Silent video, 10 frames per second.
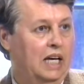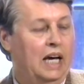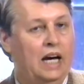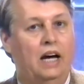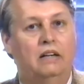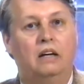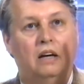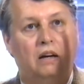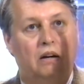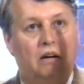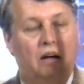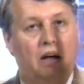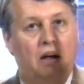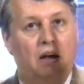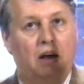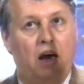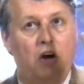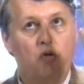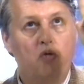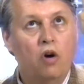had
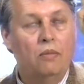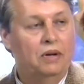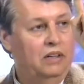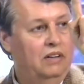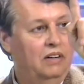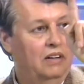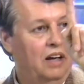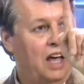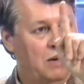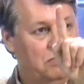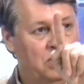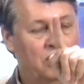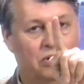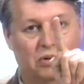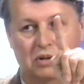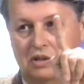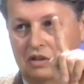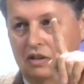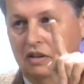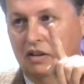a woman, a
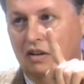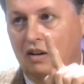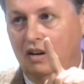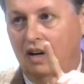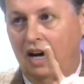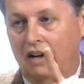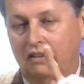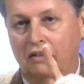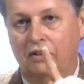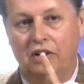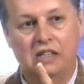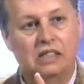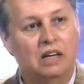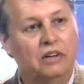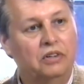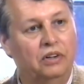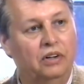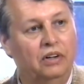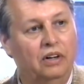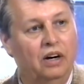muse, at the very
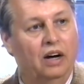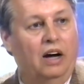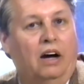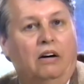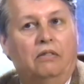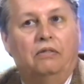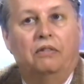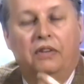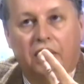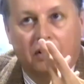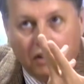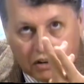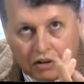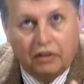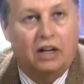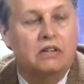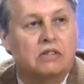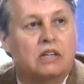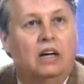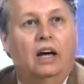center of their
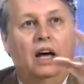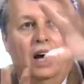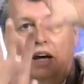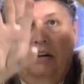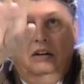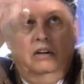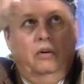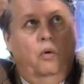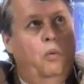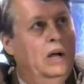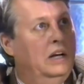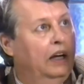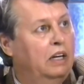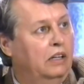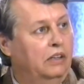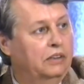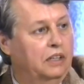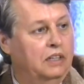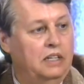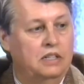occurrence, and what held
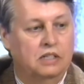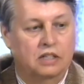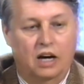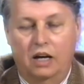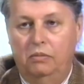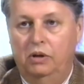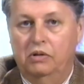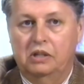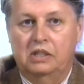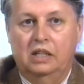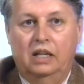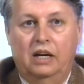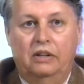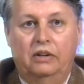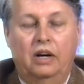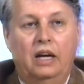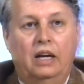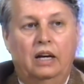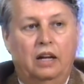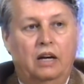these nine muses together
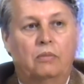in a